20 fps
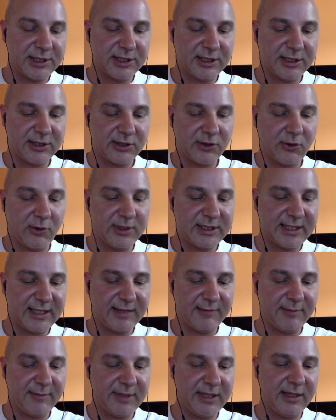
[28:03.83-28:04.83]
It's going to
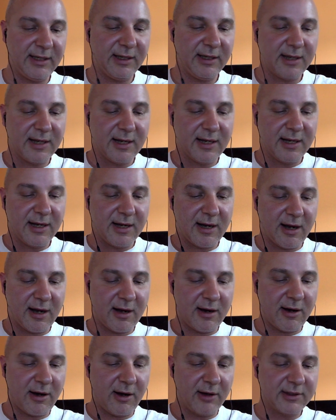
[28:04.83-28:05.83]
give me
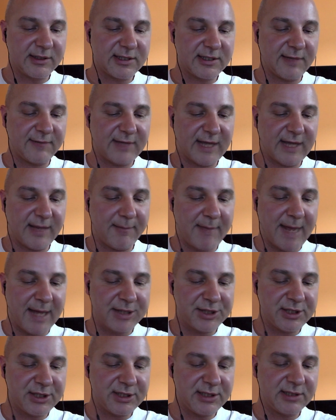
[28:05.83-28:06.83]
all the stuff that
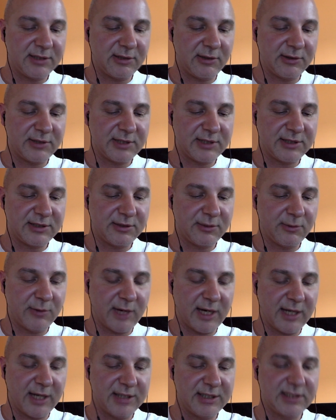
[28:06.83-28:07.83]
matches closest to
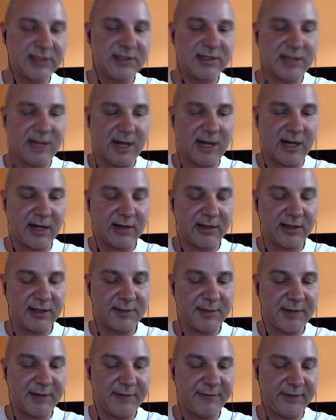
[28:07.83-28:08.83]
where I just
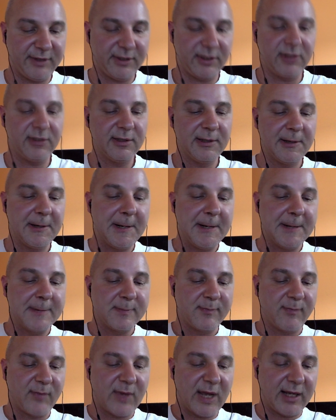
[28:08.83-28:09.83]
clicked my finger.
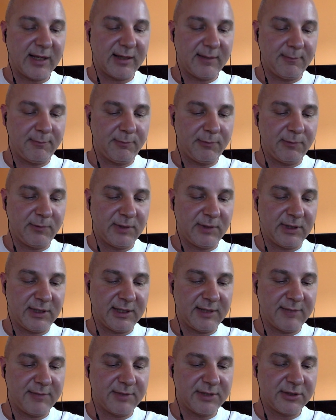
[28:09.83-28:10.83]
I can
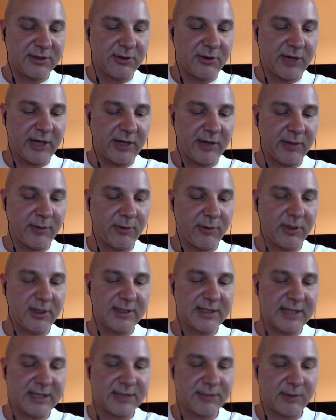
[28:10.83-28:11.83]
click Muskoka Airport
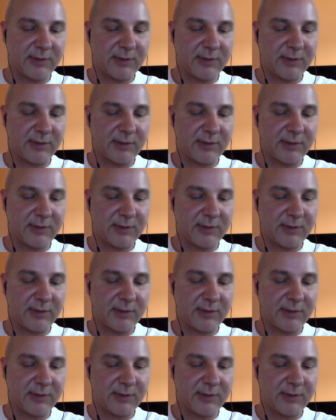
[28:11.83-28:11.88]
because that's where I